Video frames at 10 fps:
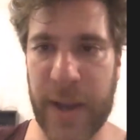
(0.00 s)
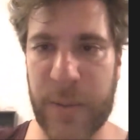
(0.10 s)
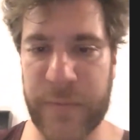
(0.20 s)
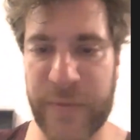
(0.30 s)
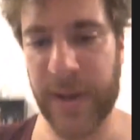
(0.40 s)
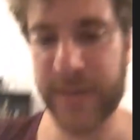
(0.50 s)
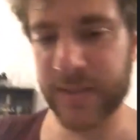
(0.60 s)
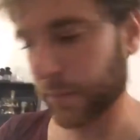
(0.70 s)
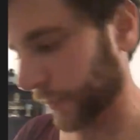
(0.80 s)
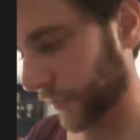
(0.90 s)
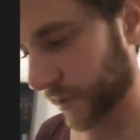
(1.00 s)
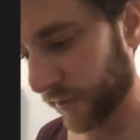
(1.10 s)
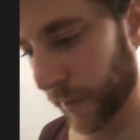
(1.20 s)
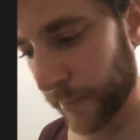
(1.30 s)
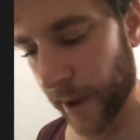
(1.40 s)
for the last couple %
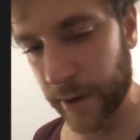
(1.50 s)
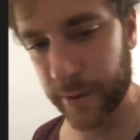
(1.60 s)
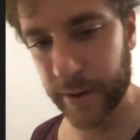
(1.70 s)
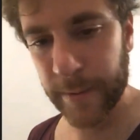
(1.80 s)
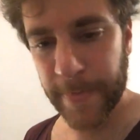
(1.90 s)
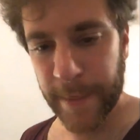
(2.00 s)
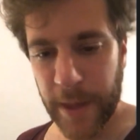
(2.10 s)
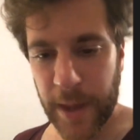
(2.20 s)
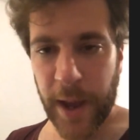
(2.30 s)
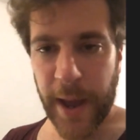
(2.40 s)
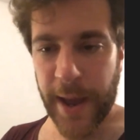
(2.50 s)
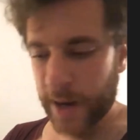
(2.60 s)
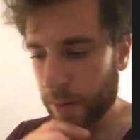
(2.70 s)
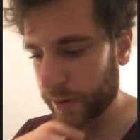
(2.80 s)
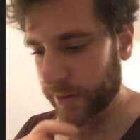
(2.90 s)
of my battery,
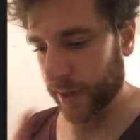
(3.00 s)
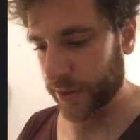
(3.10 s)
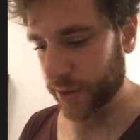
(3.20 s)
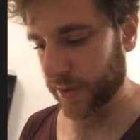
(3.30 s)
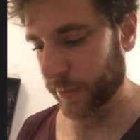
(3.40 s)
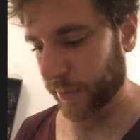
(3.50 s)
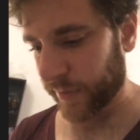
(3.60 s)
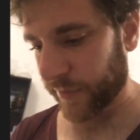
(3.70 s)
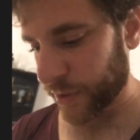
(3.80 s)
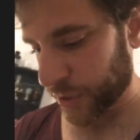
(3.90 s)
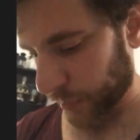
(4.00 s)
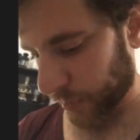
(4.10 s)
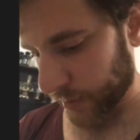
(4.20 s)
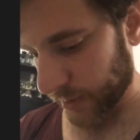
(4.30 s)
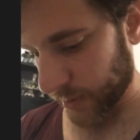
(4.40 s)
and I want to touch on some of the
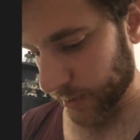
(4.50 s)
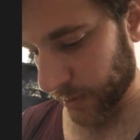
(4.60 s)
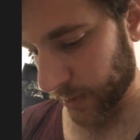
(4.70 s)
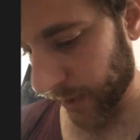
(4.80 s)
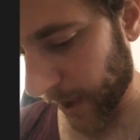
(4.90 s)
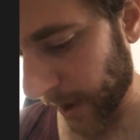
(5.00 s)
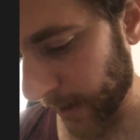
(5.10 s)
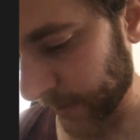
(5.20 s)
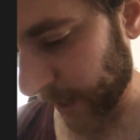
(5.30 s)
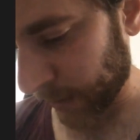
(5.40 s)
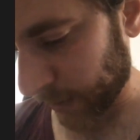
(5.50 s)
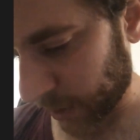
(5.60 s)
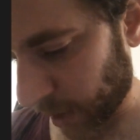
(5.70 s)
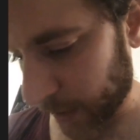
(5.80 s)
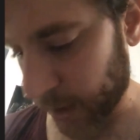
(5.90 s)
visuals that Daniel was
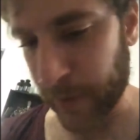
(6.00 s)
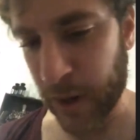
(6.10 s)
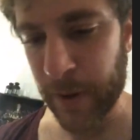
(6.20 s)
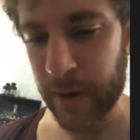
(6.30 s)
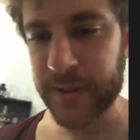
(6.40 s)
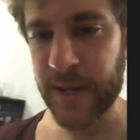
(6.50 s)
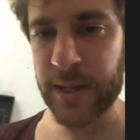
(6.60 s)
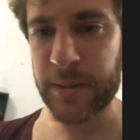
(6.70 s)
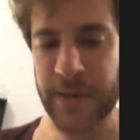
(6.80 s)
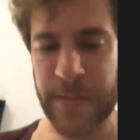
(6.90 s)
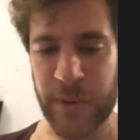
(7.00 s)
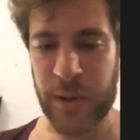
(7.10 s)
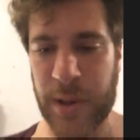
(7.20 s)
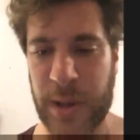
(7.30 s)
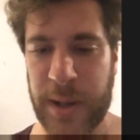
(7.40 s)
talking about taking
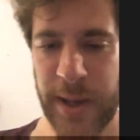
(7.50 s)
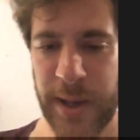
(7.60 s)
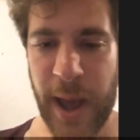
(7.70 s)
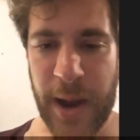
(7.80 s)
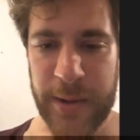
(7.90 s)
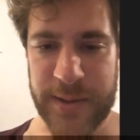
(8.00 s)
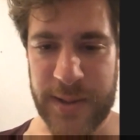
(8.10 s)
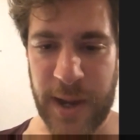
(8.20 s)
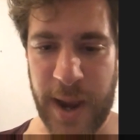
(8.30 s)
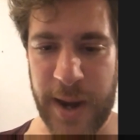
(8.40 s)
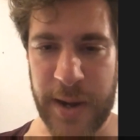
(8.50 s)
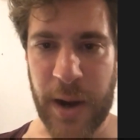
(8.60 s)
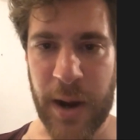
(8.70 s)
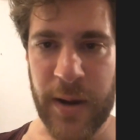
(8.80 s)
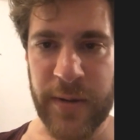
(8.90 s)
people outside
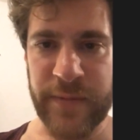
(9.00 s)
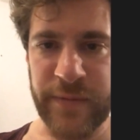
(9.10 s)
of